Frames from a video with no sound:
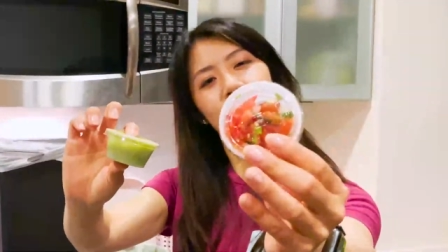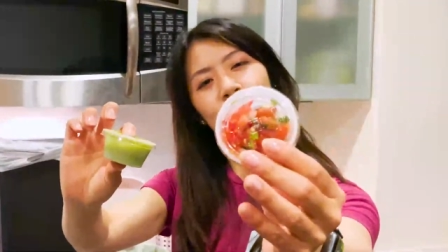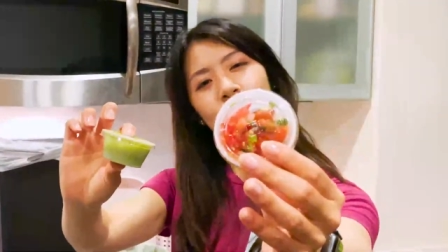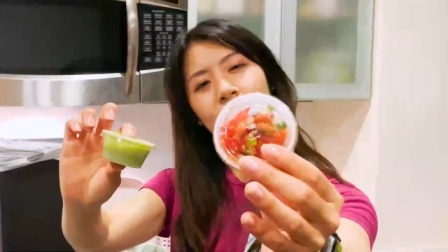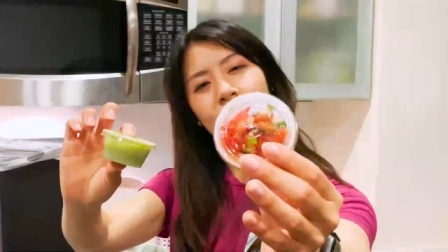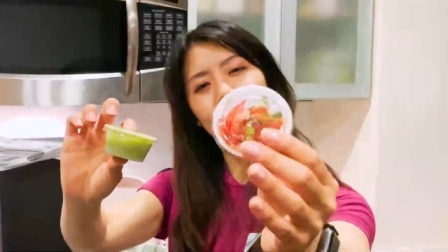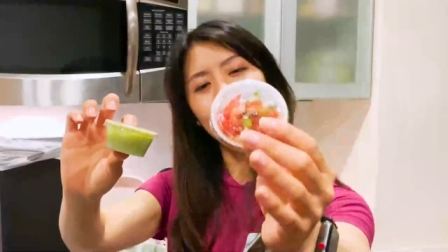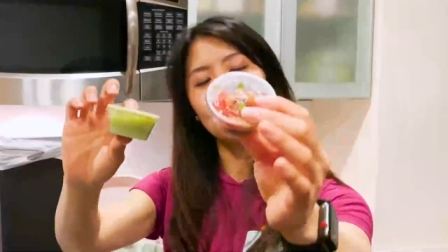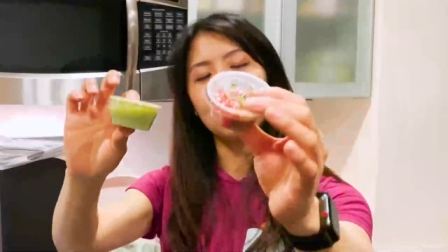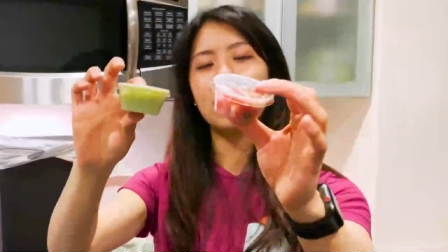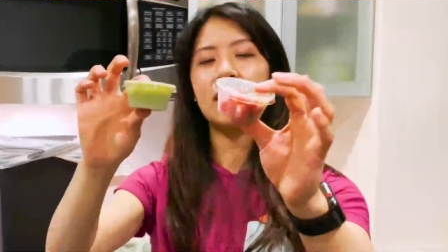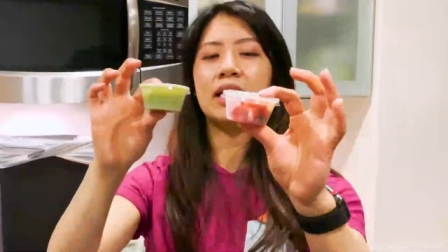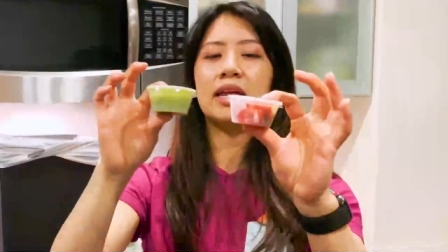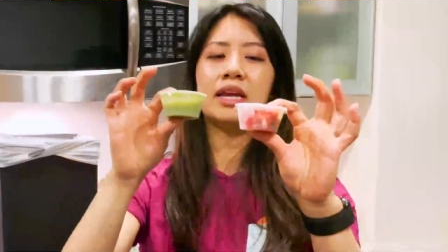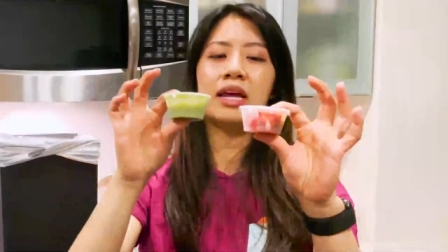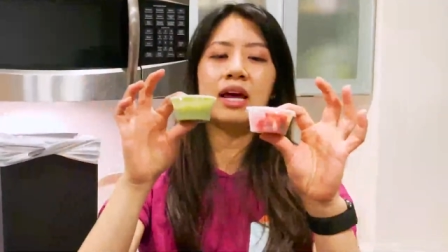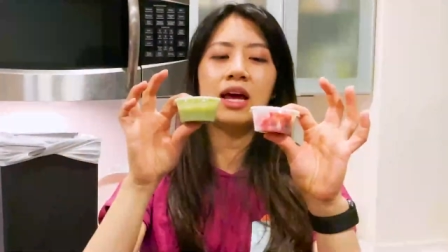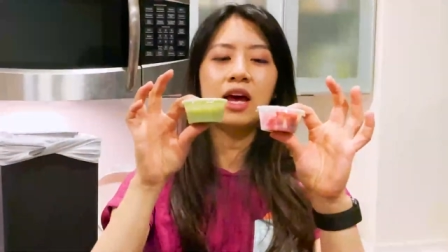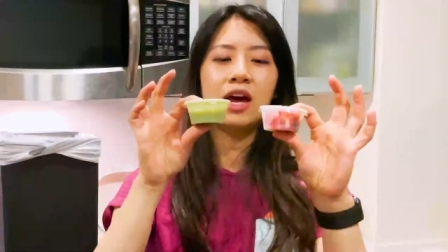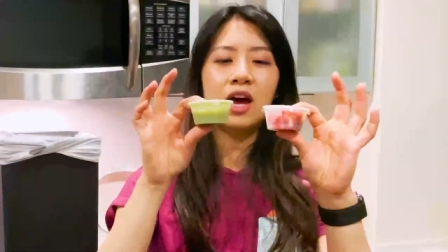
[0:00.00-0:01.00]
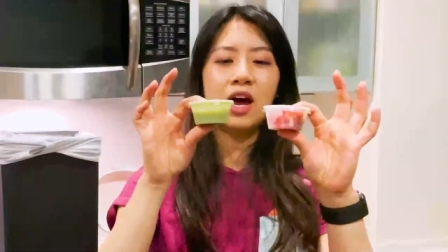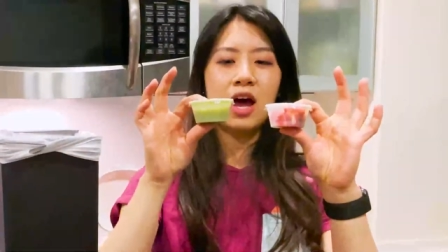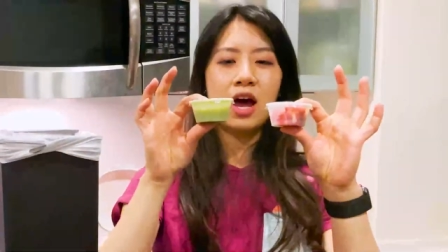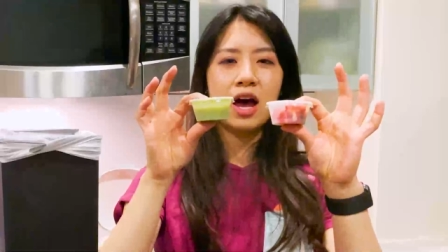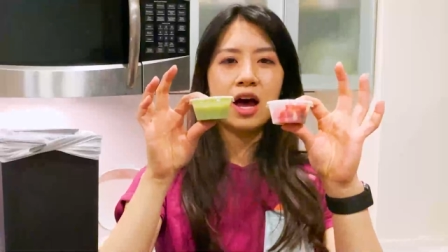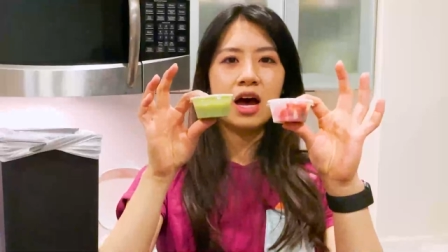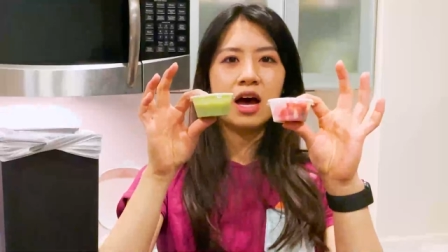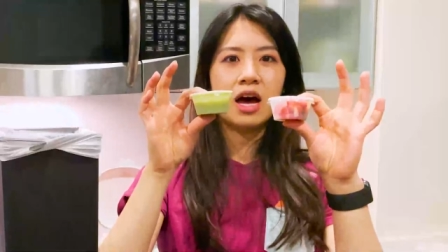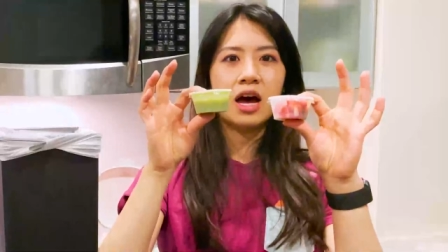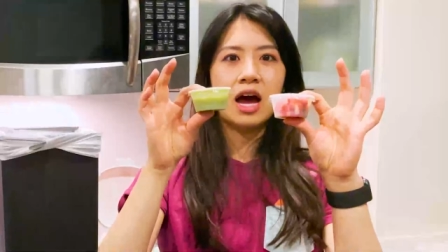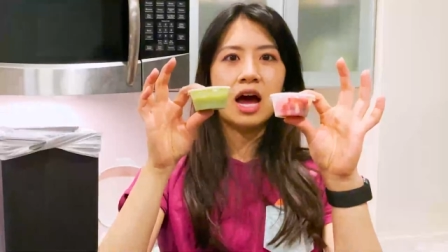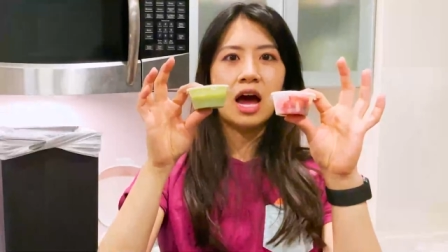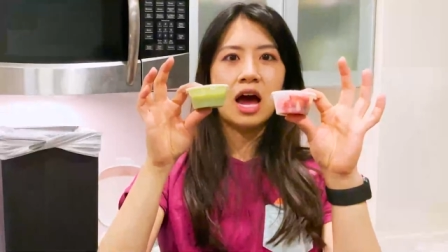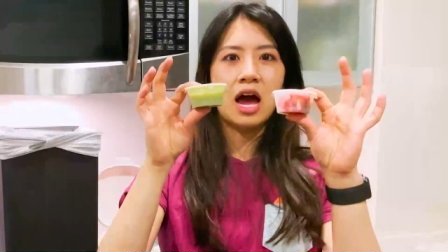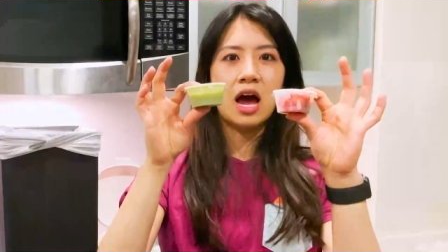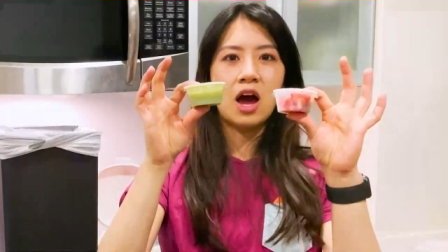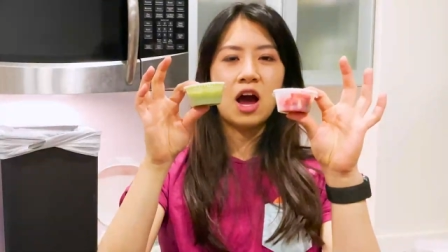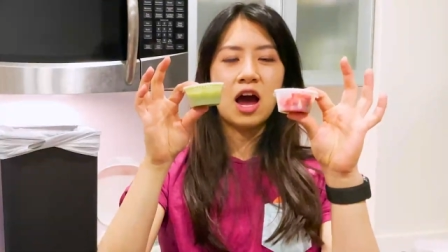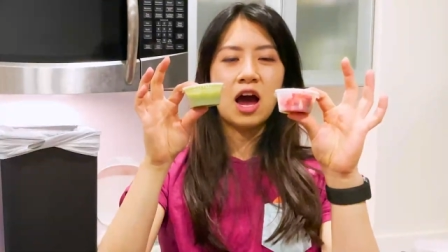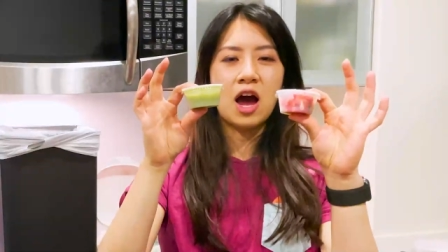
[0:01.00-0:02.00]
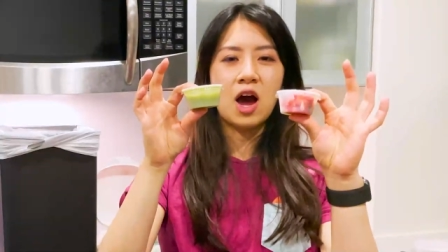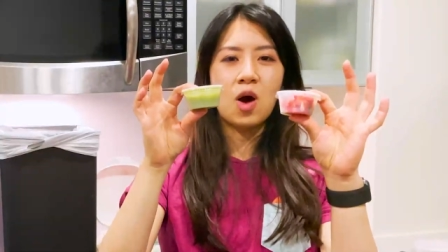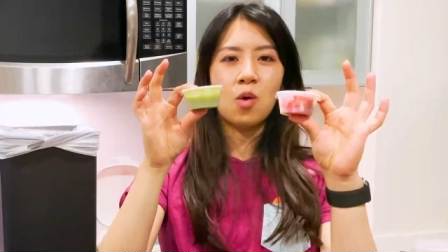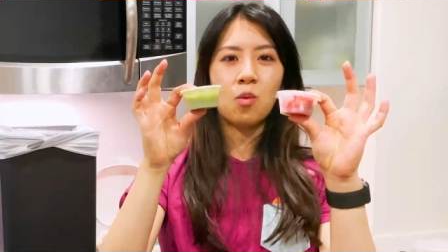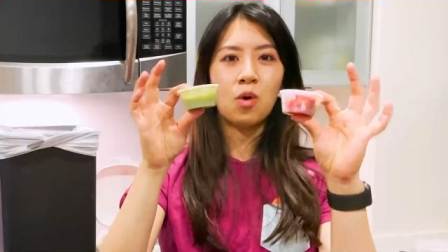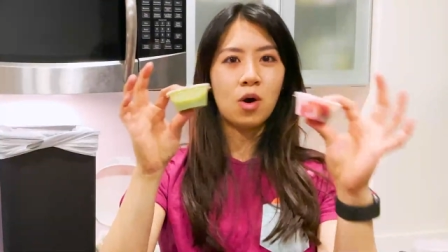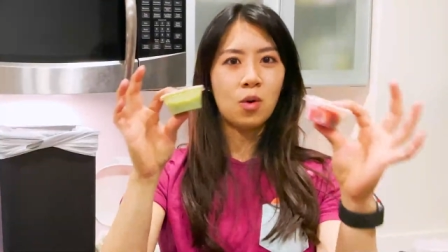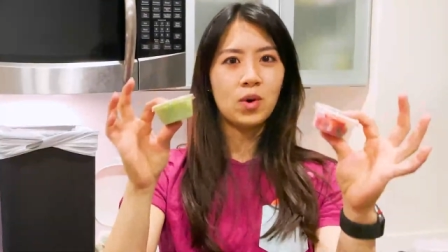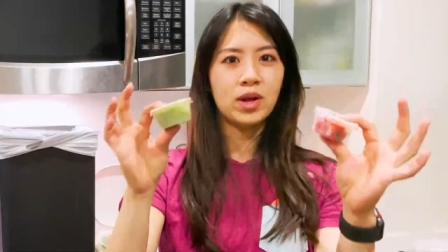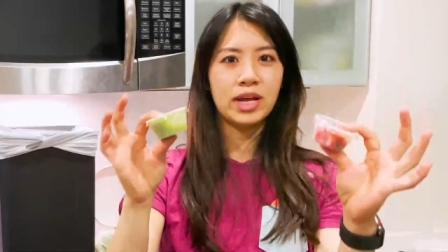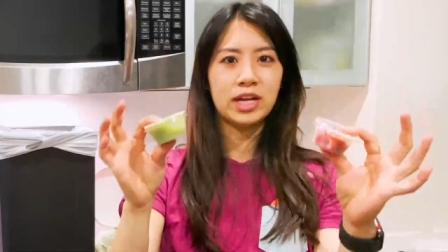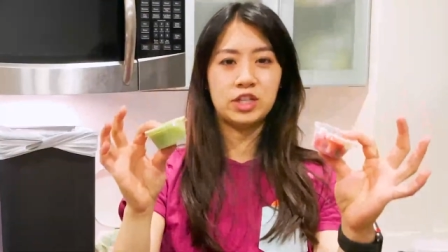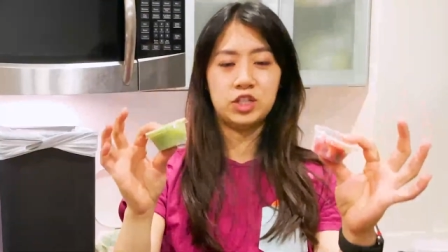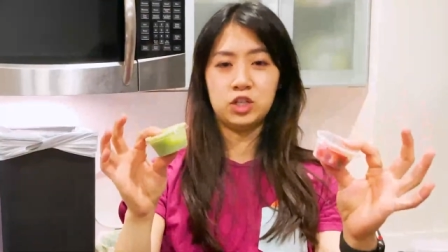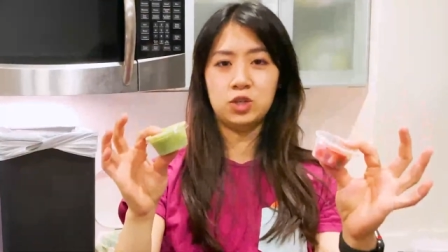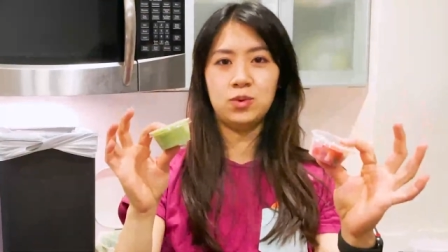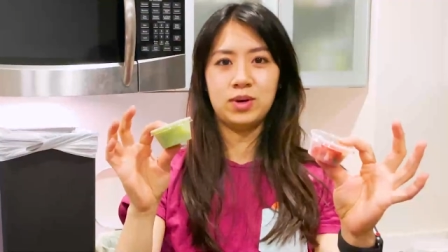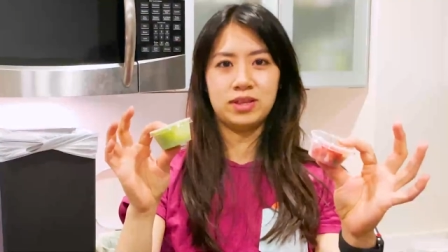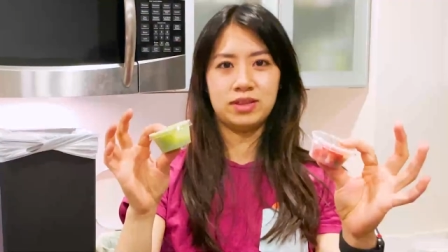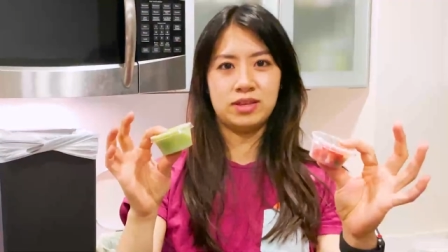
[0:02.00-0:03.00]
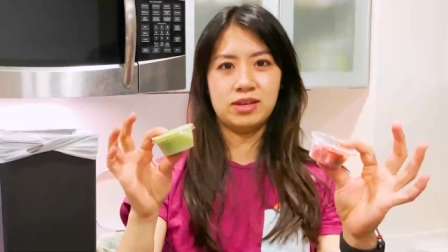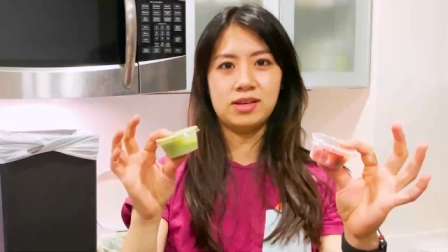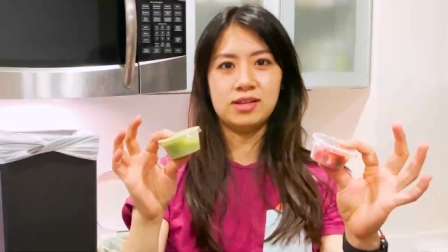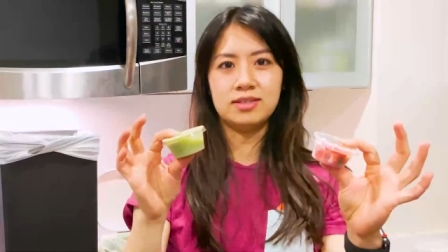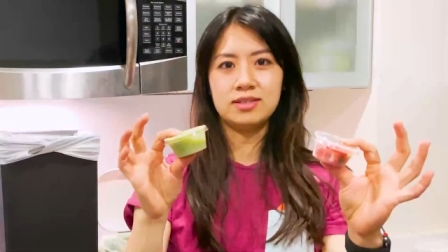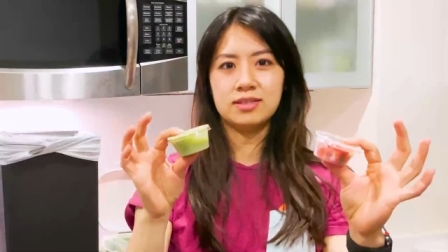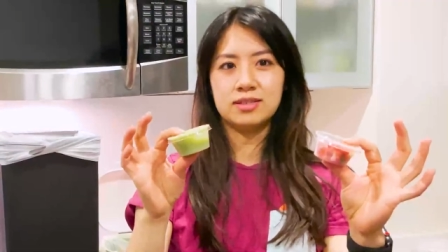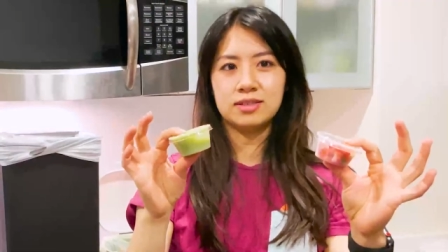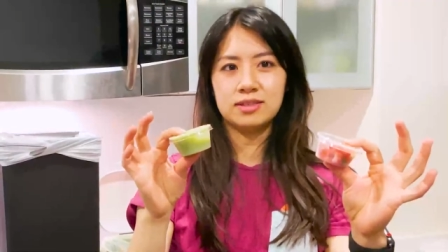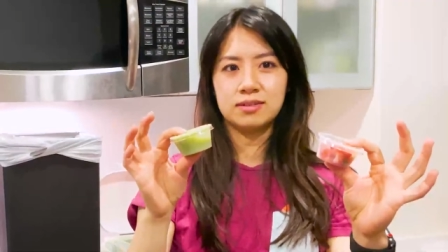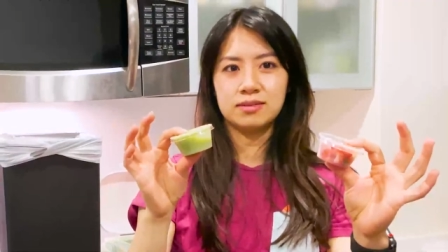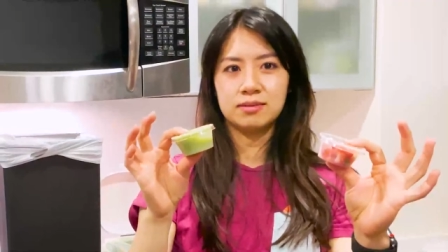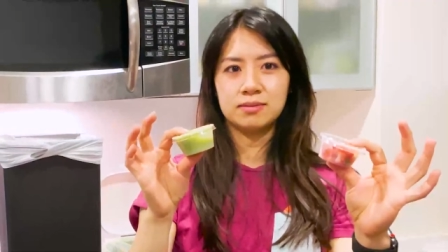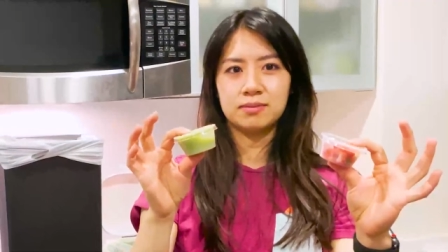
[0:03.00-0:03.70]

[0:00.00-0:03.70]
a red one. What would I do with these?